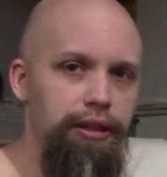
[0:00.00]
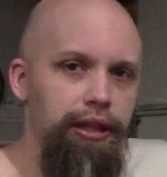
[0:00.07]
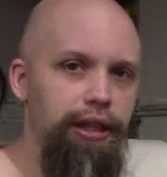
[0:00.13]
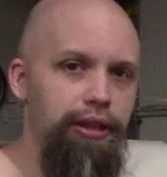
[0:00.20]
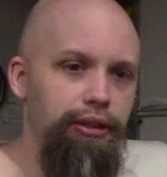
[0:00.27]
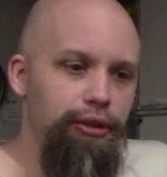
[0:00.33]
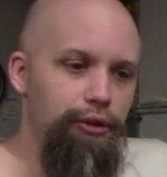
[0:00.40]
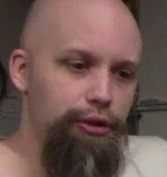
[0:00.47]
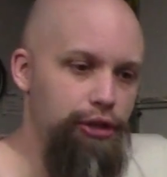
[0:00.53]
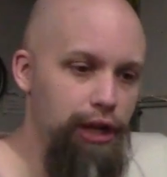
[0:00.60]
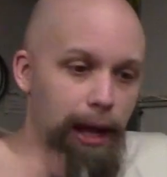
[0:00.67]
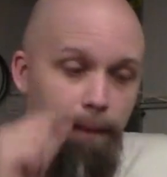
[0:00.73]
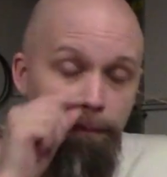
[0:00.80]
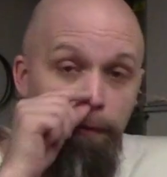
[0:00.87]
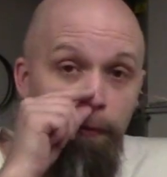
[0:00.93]
in your
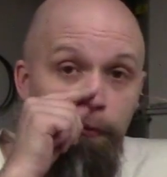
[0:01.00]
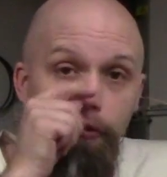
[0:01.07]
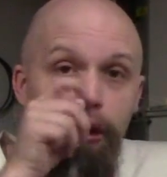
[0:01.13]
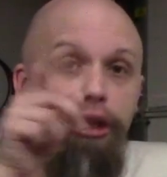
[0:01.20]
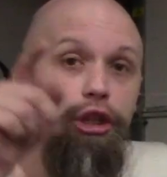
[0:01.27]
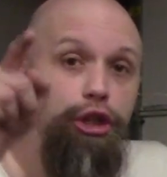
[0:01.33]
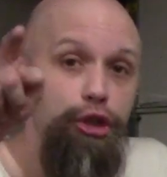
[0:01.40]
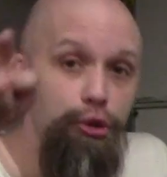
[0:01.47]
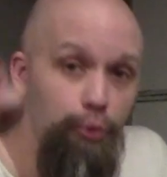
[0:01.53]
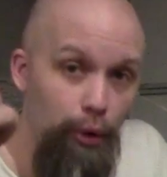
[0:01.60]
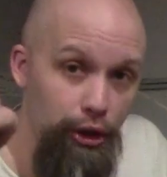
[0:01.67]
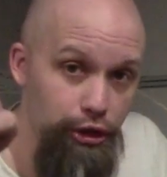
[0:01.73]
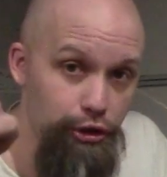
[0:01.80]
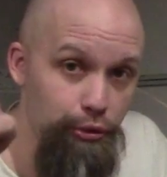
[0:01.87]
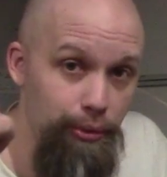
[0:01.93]
shop for what you
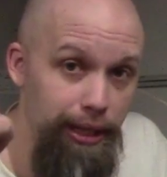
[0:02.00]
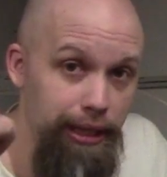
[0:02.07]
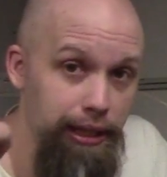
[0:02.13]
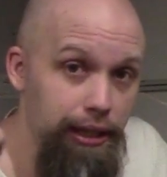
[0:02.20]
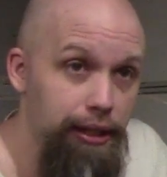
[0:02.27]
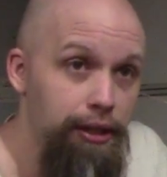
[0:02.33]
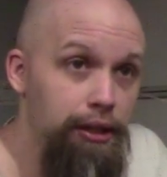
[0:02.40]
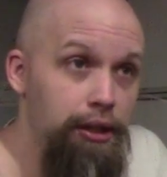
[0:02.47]
are doing,